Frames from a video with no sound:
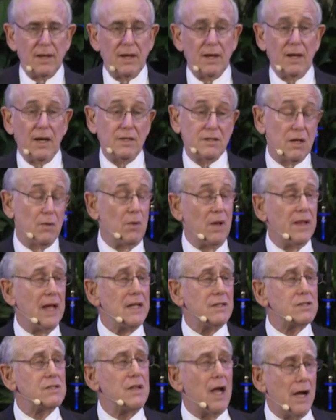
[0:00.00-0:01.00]
I said, well,
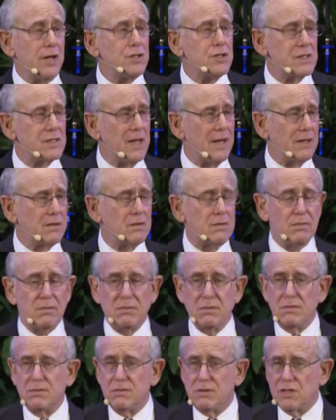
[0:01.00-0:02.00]
that's nice that
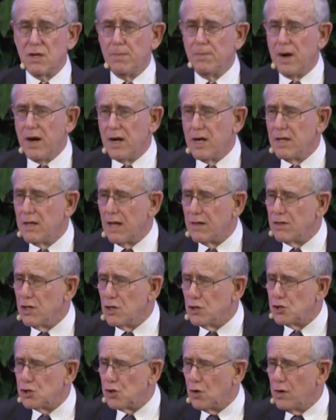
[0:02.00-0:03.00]
somebody that the
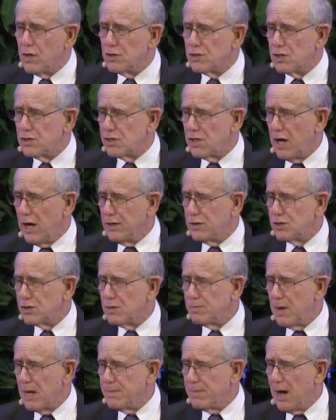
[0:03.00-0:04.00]
insurance assigns
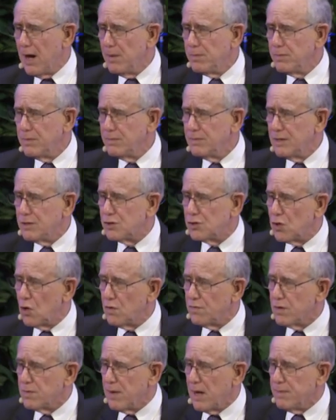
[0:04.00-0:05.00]
to my mom is
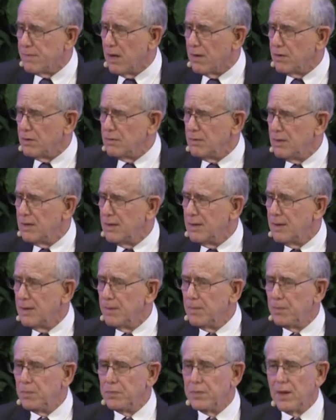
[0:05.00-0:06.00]
serving my mother.
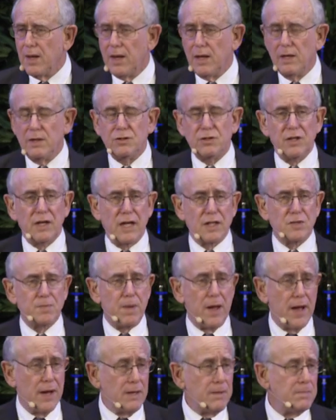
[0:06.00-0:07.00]
She gets
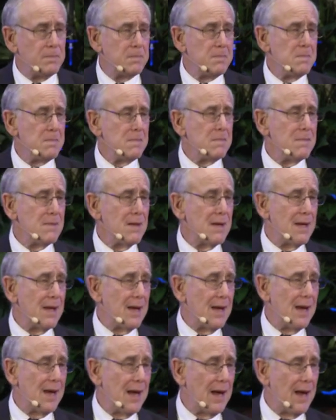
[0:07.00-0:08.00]
paid.
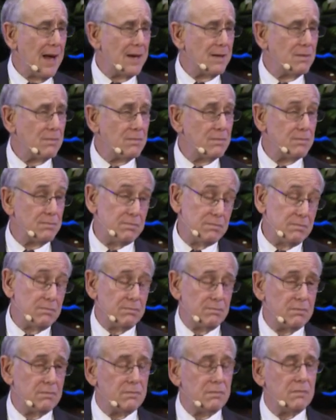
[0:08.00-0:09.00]
And,
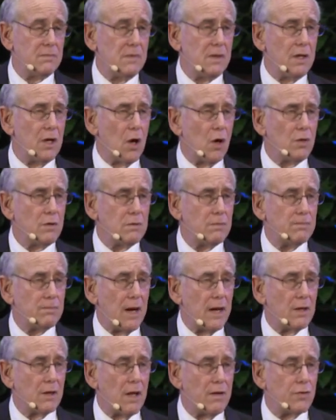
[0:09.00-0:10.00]
you know,
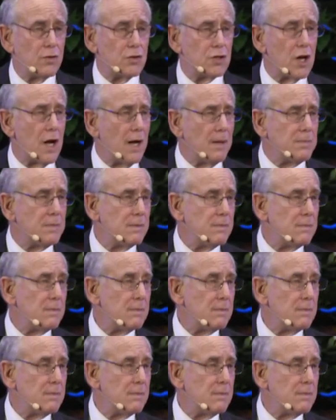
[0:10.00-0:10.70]
might love her job.